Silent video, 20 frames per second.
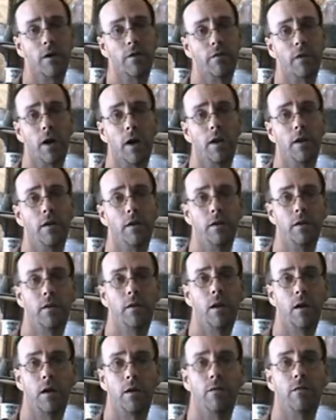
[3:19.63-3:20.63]
hard to find
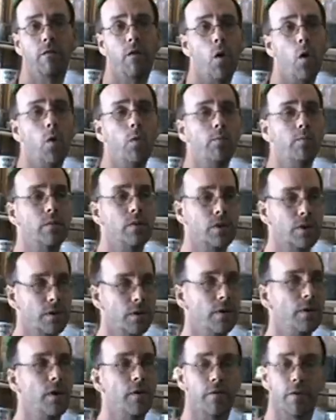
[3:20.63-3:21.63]
uh,
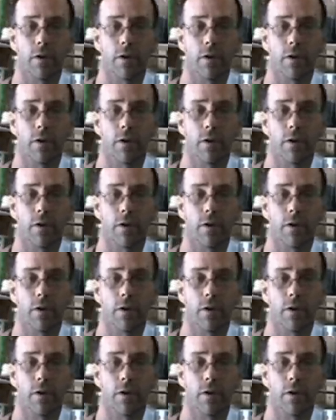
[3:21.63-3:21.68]
foams in